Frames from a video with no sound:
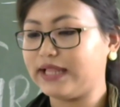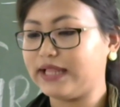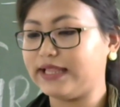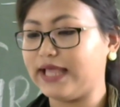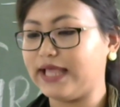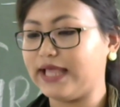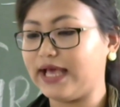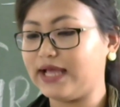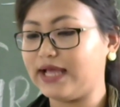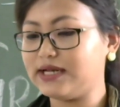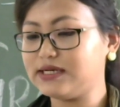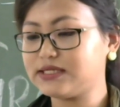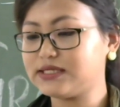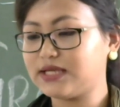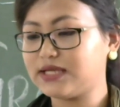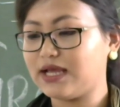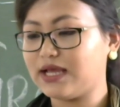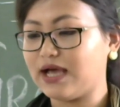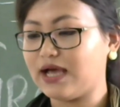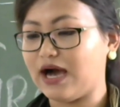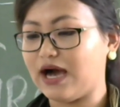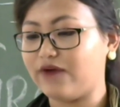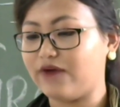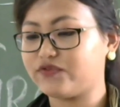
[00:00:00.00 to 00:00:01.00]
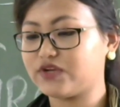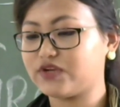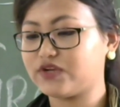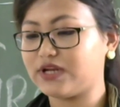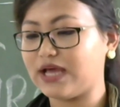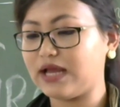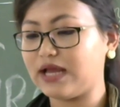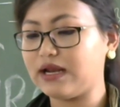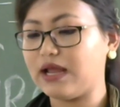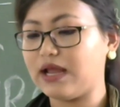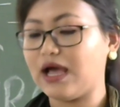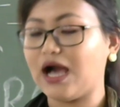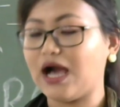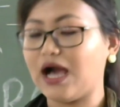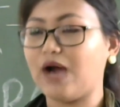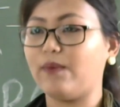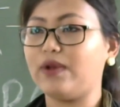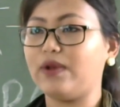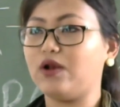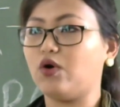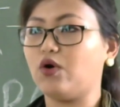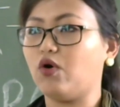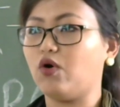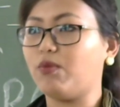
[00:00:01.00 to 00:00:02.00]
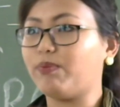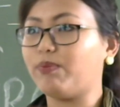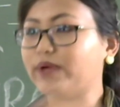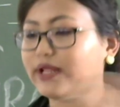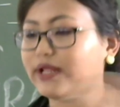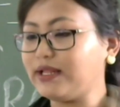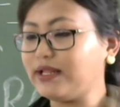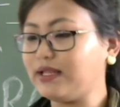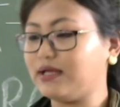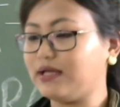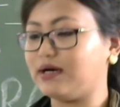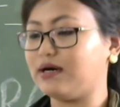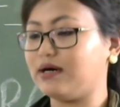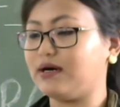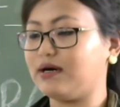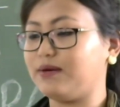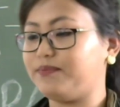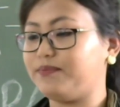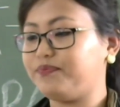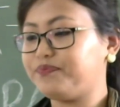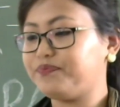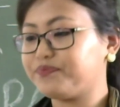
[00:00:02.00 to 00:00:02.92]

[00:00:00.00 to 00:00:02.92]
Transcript: then after that, I will open the